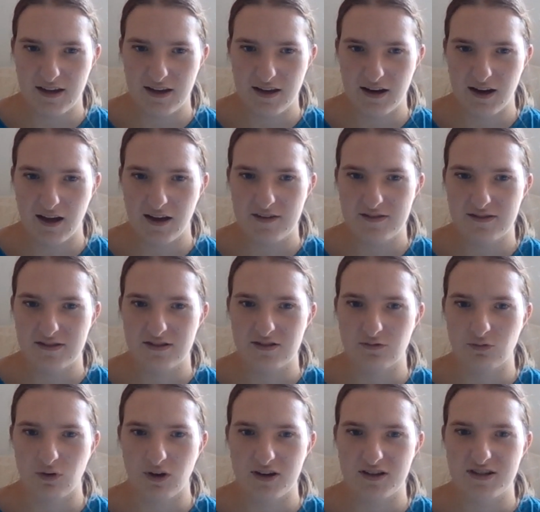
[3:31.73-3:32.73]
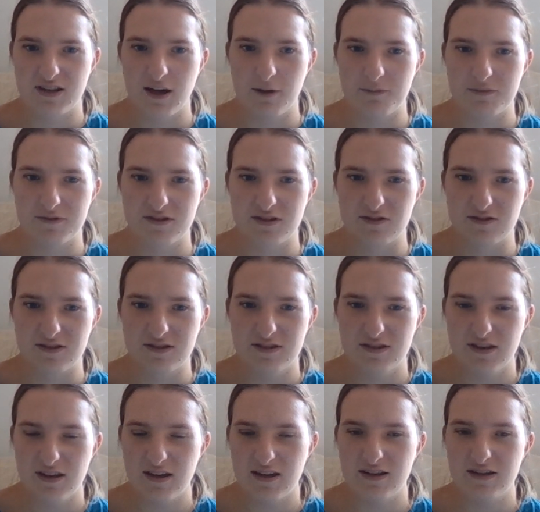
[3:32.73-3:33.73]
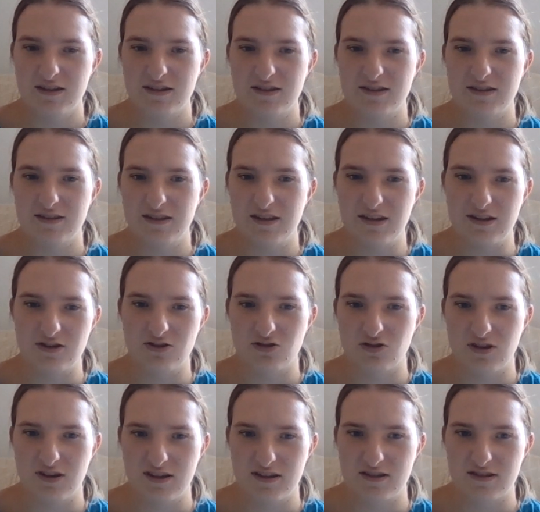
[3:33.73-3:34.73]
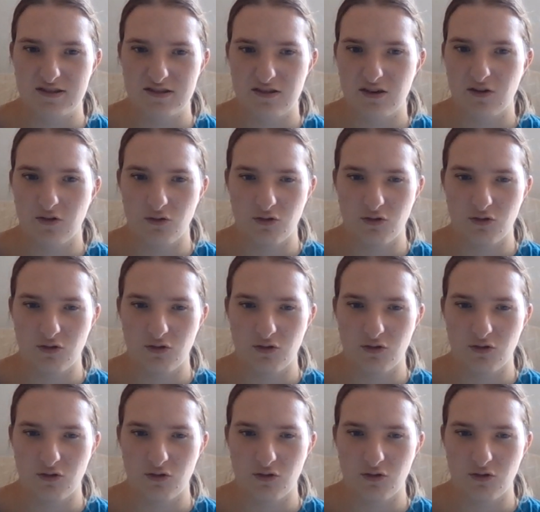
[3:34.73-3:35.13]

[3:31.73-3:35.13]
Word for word: and I've since watched the episode since, the intrigue is,